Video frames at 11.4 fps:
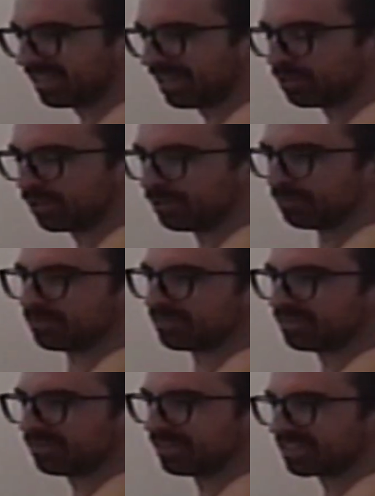how dare you
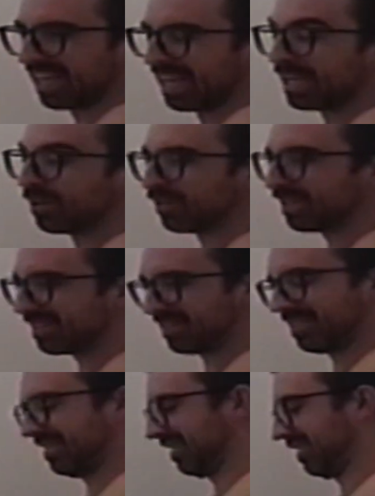feels angry.
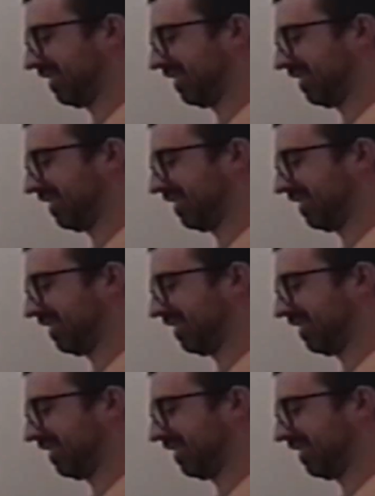It's,